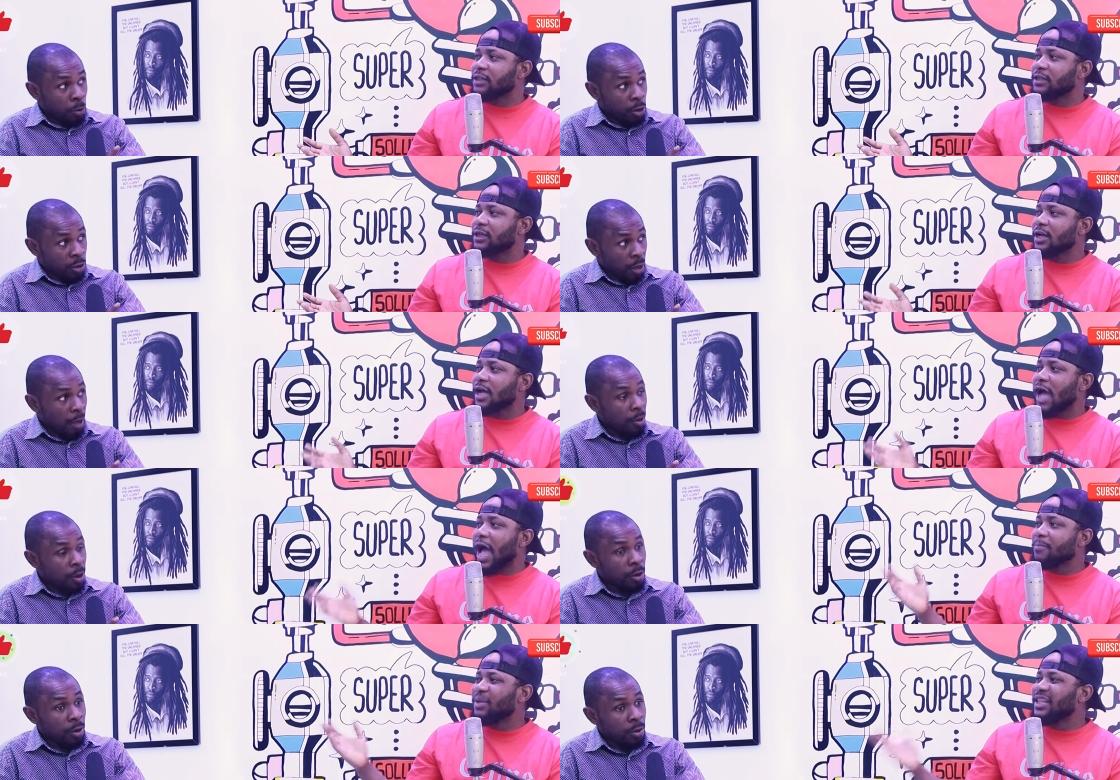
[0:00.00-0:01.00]
Speaker 1: a point. I,
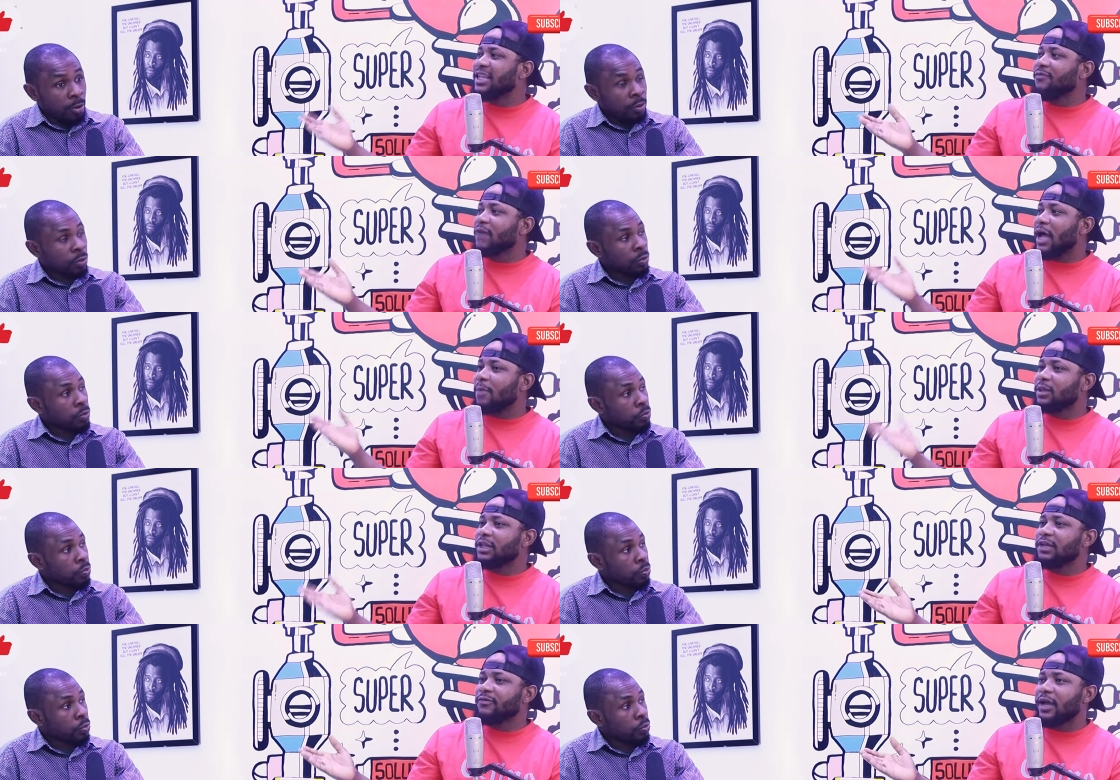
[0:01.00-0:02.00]
I, I believe. I
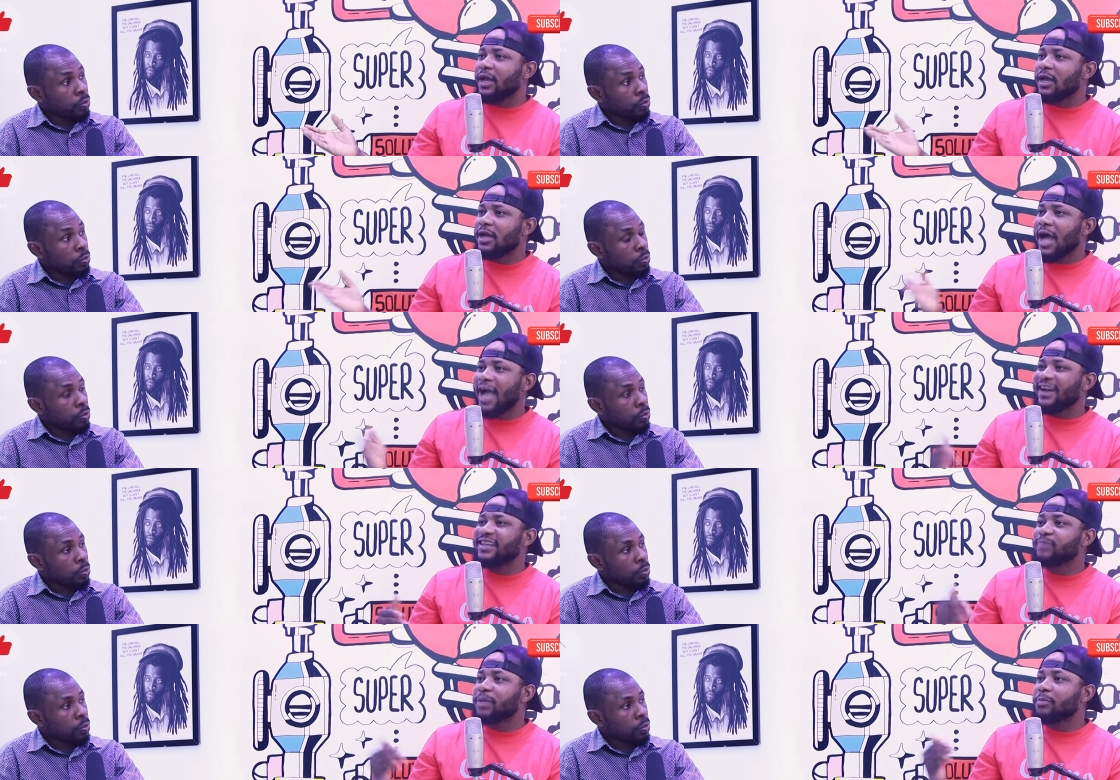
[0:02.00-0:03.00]
believe. Uh, I
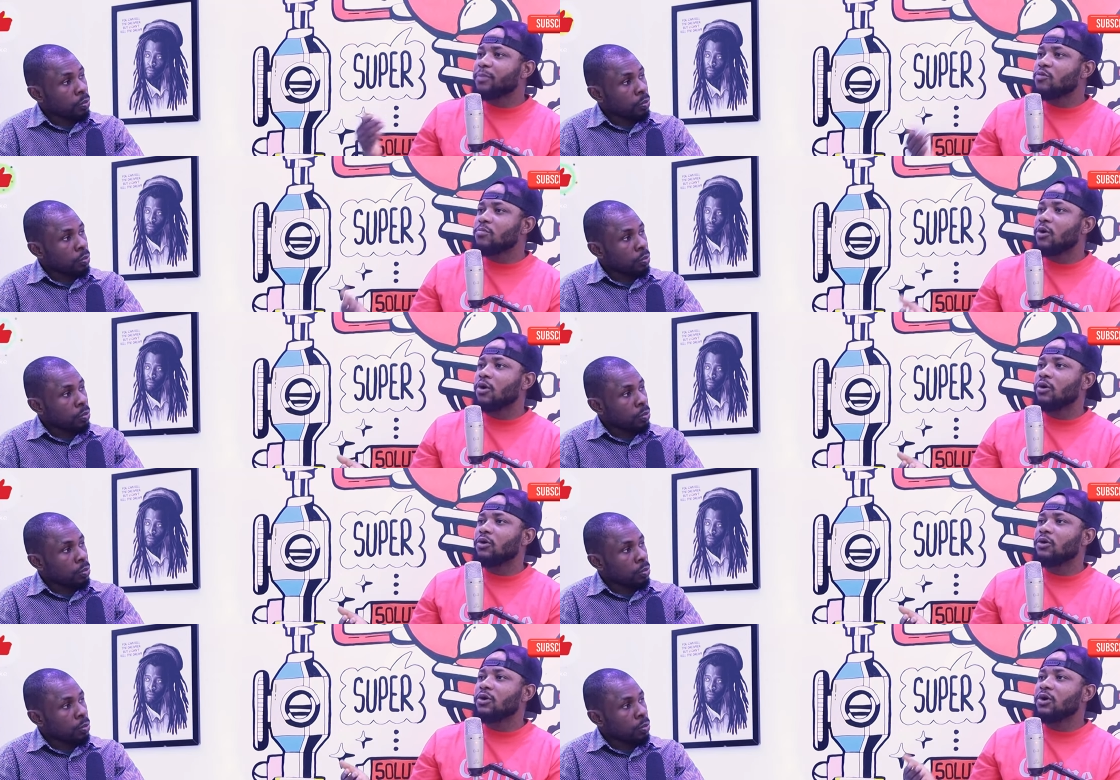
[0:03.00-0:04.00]
respect people
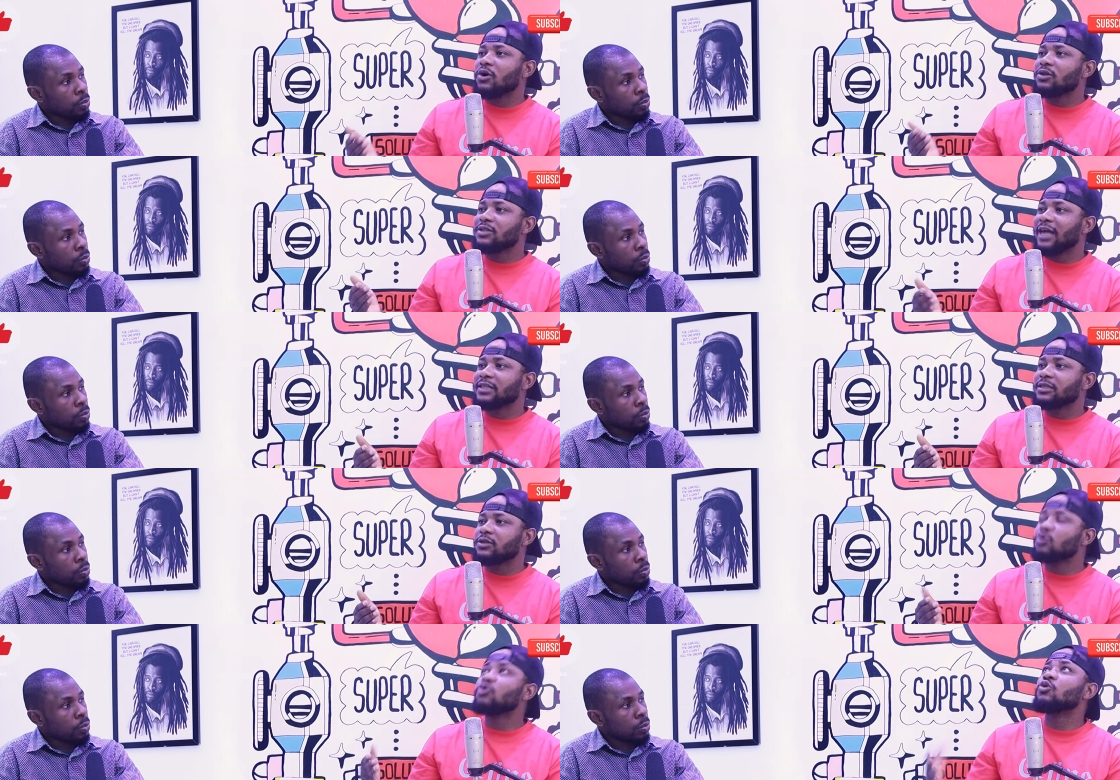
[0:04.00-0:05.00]
more. That
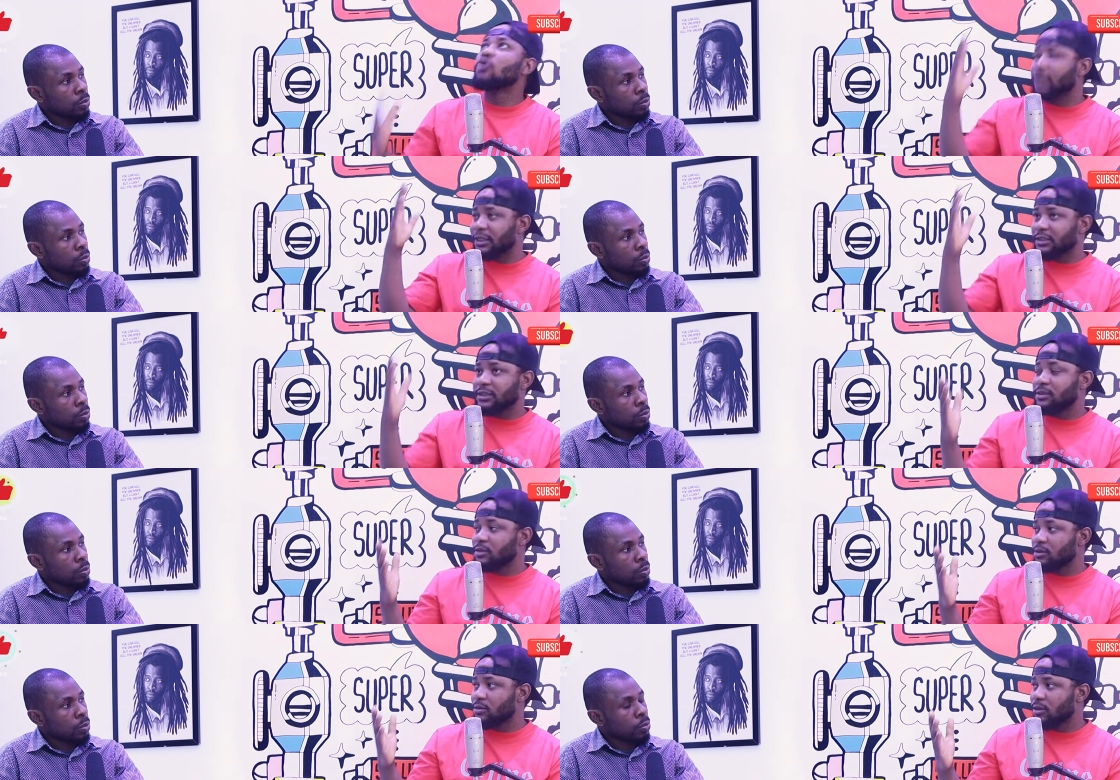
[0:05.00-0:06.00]
no God
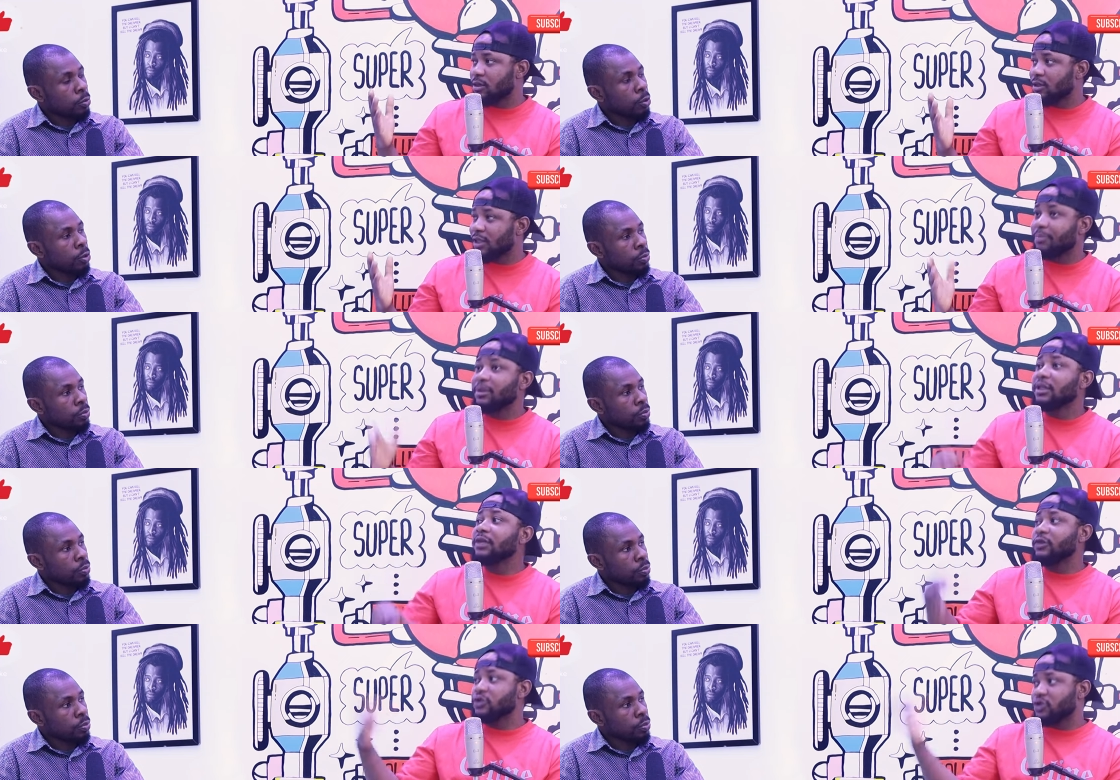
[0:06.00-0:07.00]
exists. Yeah. That
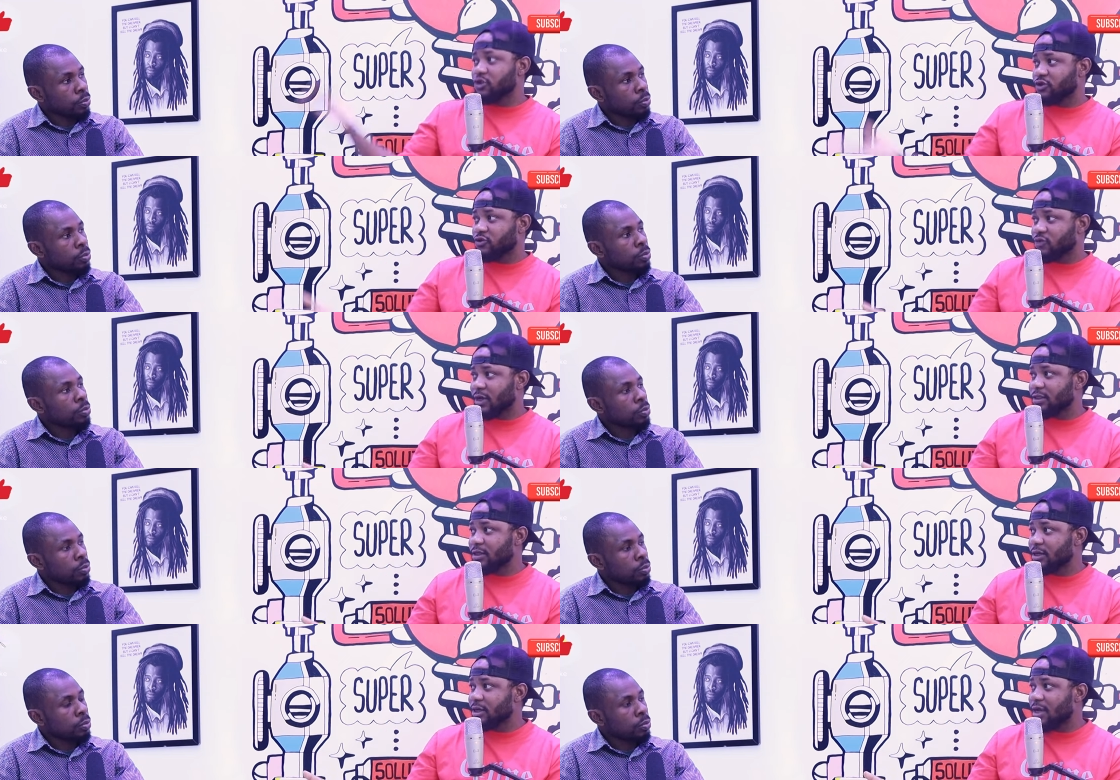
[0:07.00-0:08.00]
believe in Jesus Christ.
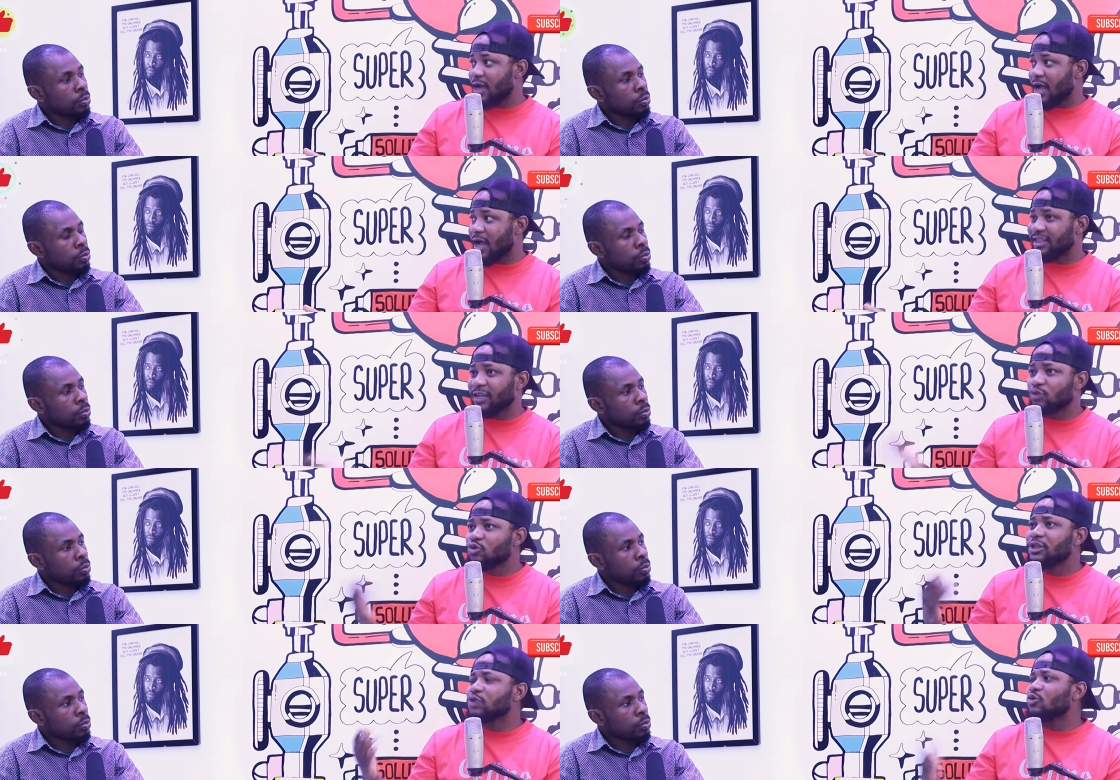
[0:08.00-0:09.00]
And they do
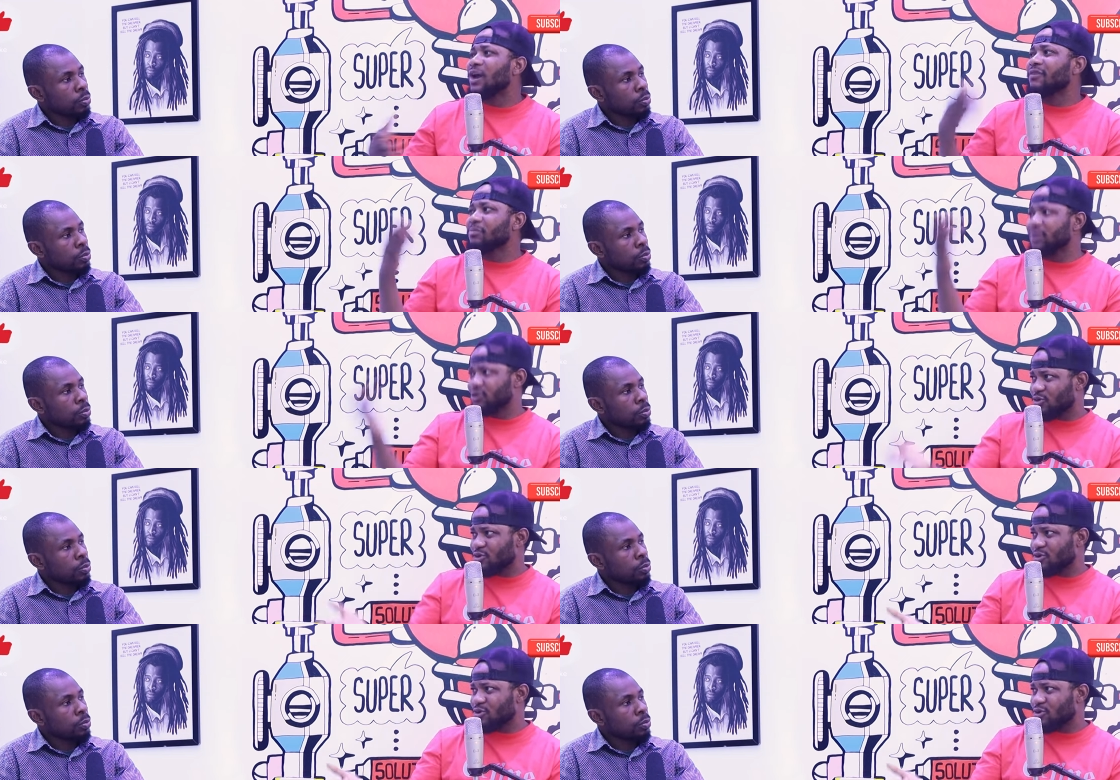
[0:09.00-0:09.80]
not need to have a picture